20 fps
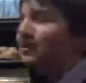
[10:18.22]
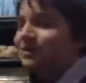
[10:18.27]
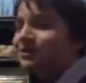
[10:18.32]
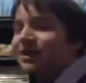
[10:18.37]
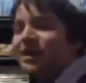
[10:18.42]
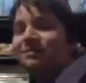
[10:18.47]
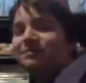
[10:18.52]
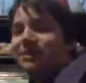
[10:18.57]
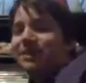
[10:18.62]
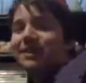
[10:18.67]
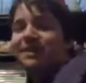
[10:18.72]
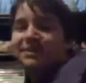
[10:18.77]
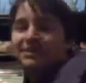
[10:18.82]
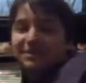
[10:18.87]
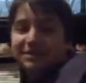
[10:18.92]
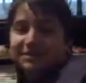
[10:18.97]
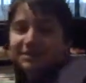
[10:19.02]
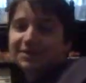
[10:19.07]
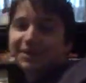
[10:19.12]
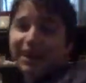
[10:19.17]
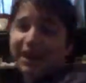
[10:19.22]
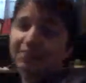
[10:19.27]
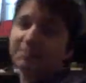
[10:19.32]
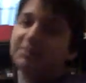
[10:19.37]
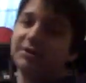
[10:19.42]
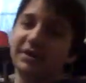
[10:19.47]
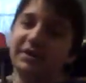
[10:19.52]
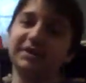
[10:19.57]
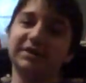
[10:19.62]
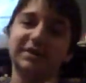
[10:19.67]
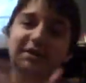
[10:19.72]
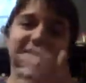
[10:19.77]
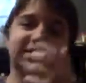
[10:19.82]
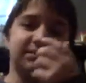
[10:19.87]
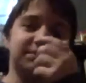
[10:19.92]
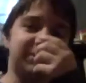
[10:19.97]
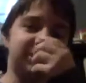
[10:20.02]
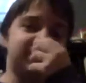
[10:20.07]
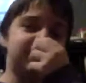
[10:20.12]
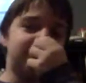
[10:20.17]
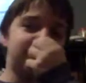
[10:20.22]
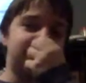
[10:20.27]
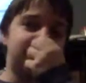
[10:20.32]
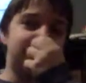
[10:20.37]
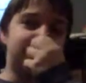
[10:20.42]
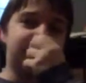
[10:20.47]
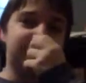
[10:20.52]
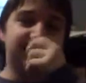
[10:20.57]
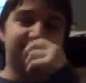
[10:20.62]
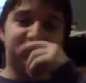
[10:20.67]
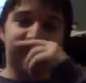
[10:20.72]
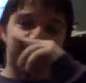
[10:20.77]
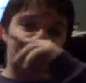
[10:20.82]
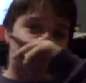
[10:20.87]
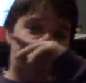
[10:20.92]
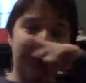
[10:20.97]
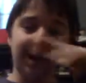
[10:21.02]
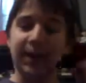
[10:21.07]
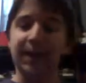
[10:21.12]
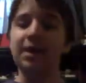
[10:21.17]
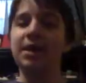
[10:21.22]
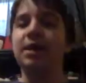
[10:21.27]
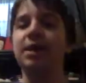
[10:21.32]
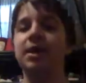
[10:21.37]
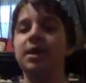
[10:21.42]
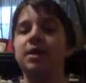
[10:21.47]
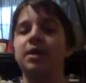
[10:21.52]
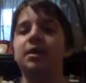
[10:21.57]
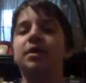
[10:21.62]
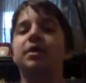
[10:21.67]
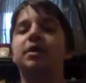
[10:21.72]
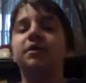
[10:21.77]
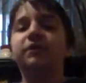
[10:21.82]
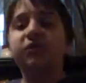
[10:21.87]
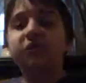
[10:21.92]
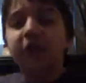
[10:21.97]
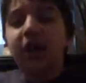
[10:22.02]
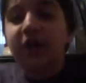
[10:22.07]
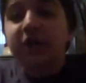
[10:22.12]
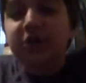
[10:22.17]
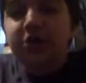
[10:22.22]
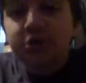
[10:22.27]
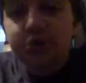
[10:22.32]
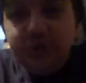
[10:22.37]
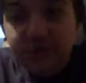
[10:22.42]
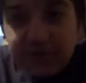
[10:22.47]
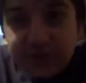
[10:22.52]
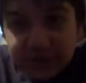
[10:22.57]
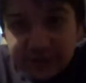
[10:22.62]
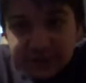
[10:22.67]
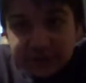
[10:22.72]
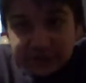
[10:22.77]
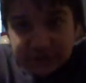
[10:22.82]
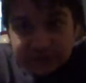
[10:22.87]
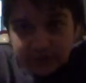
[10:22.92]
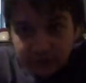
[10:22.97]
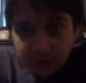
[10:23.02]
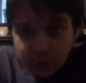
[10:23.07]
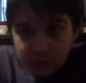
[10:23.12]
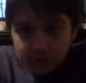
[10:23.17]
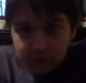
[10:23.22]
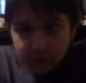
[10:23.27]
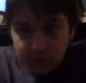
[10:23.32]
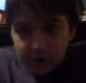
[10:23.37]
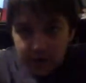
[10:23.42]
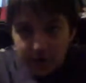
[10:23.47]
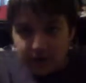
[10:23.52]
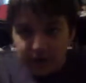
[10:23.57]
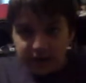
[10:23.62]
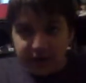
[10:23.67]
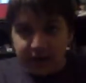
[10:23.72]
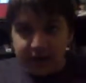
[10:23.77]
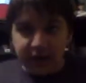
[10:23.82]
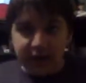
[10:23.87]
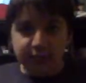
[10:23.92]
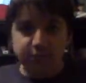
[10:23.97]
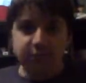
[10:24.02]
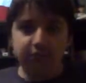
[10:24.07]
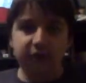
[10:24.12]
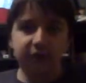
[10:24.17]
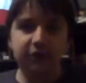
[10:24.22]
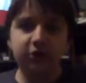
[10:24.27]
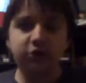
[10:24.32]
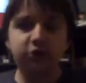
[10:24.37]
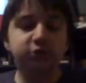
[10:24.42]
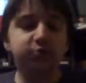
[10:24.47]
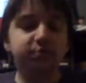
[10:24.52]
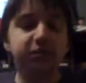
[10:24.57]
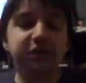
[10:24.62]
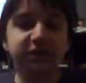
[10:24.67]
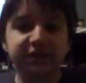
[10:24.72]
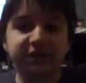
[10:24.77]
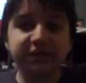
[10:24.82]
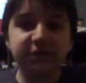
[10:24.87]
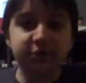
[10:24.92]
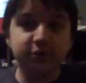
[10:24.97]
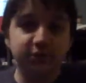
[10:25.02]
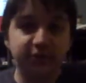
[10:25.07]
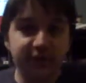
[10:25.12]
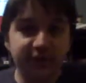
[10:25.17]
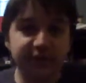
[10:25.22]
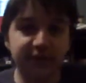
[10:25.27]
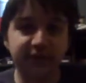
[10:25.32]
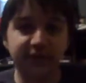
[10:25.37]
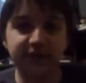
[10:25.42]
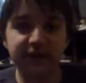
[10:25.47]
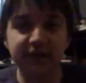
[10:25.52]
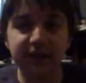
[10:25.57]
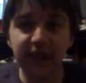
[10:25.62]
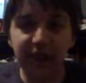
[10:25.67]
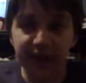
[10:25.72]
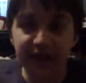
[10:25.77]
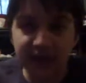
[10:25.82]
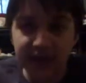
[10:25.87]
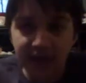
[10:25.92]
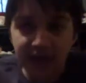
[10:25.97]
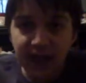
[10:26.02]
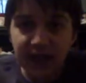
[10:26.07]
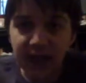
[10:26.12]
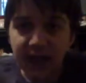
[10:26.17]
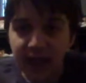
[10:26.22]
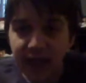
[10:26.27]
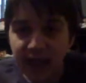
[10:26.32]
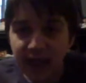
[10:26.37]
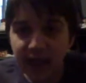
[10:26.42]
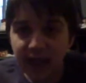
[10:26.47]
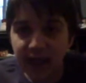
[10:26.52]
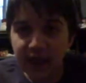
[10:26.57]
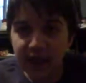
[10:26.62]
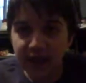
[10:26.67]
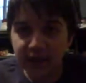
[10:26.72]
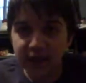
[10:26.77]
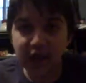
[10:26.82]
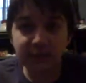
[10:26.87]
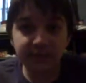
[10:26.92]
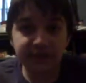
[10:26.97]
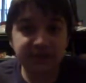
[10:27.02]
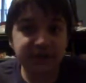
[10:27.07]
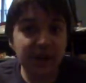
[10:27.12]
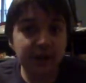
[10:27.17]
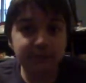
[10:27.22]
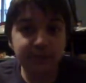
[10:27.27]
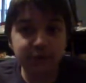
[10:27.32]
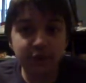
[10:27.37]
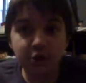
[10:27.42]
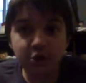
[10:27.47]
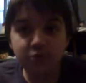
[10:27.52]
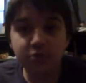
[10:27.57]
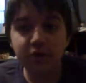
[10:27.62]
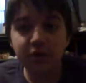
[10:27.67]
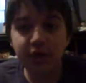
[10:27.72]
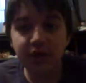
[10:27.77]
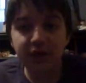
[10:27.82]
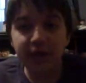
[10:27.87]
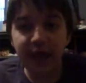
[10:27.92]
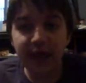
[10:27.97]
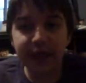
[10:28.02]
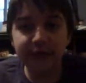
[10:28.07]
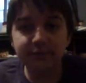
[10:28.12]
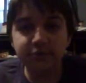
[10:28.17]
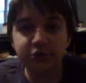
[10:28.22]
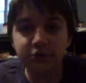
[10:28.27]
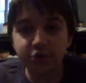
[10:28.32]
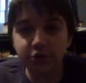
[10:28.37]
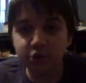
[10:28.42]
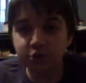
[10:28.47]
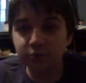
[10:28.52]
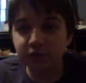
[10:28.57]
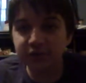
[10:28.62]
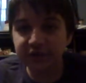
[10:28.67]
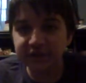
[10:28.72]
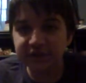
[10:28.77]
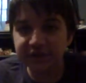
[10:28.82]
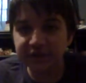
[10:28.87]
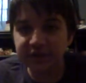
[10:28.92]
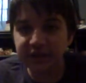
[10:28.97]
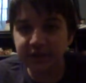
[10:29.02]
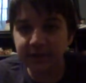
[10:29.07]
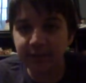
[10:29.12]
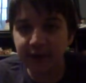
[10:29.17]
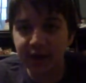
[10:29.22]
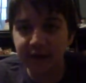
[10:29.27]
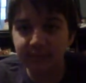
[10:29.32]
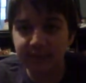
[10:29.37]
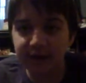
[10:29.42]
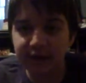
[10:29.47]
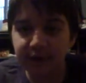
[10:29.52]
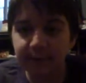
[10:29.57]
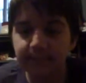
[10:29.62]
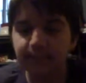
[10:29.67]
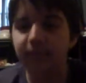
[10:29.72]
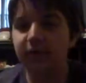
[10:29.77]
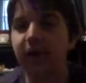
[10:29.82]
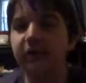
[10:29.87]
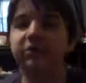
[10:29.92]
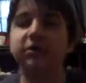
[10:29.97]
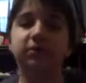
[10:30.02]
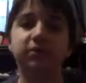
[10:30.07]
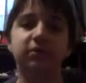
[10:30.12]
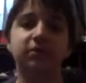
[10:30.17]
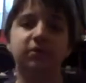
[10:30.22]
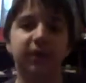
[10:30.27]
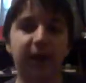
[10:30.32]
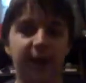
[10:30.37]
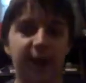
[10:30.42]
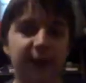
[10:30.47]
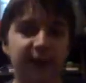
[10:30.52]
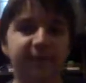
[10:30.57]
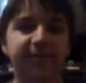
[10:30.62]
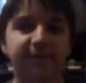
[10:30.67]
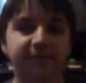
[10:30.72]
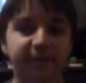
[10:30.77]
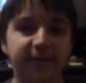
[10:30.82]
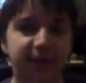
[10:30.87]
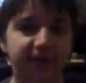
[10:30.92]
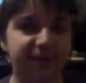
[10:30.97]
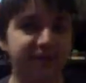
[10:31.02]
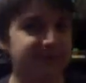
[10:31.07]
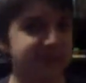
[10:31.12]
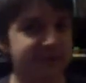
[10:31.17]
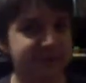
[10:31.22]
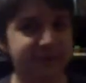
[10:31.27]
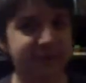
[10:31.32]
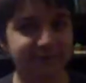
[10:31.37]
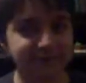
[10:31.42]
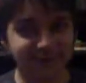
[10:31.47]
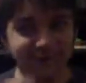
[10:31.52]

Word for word: to do that because Animal Crossing is a personal thing for me. If you guys do want to see some more game reviews, please do leave a like and comment down below what games you do want to see by me. I don't have every single